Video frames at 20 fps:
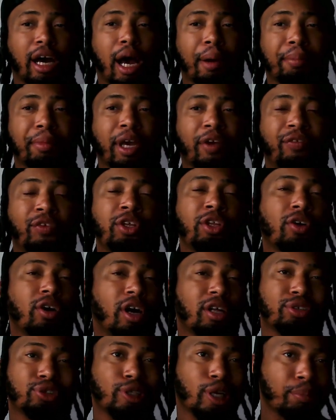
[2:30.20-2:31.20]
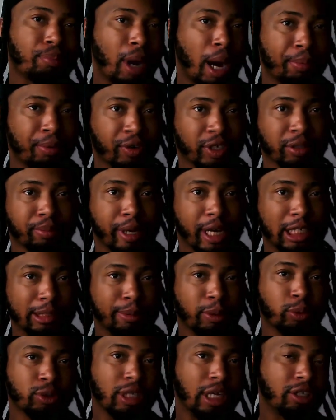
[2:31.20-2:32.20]
if you don't understand proper risk management,
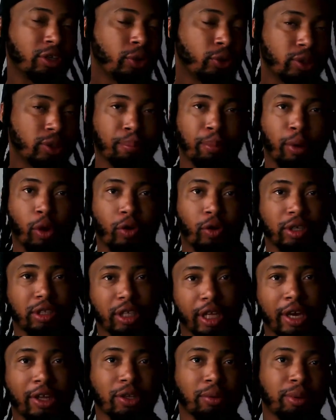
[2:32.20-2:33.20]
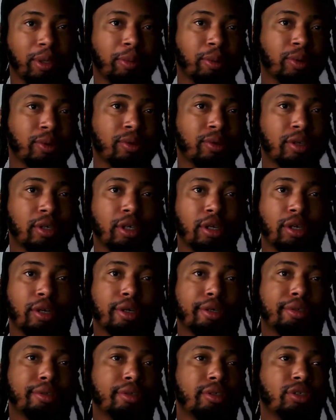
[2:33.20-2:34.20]
which I know is a boring thing to people,
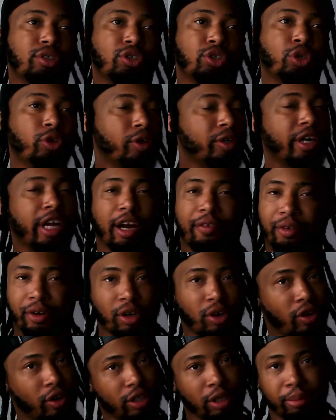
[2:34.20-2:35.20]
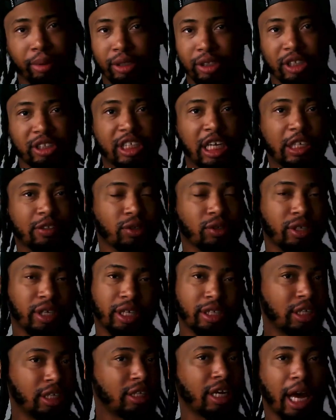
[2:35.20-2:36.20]
you're never going to be successful in
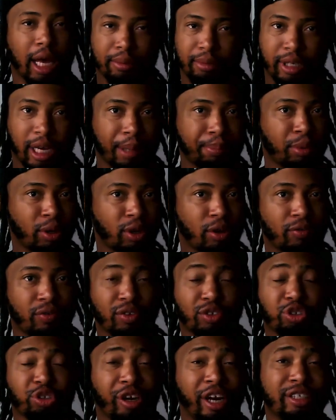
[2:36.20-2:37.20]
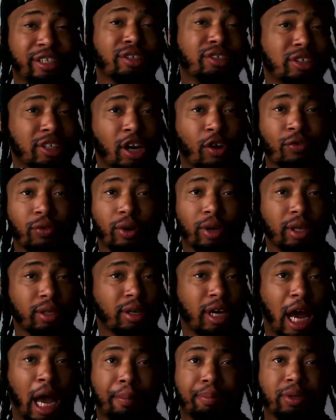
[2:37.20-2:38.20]
any type of trading yourself,
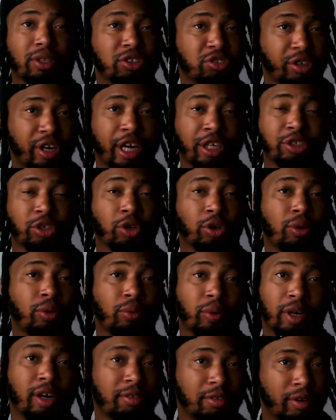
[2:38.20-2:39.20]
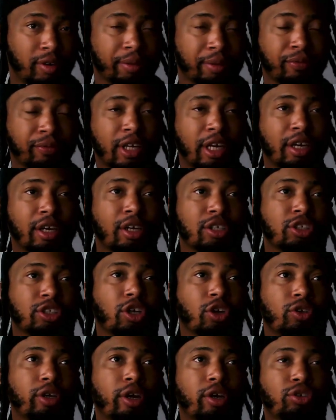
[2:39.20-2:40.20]
copying trades or whatever, right? So
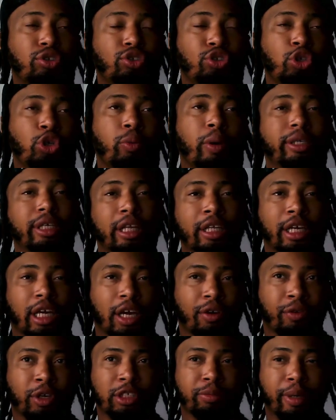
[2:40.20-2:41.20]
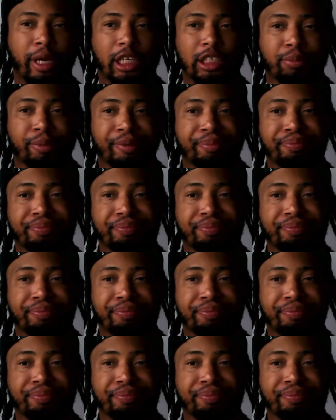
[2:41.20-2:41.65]
there's two ways I look at risk management.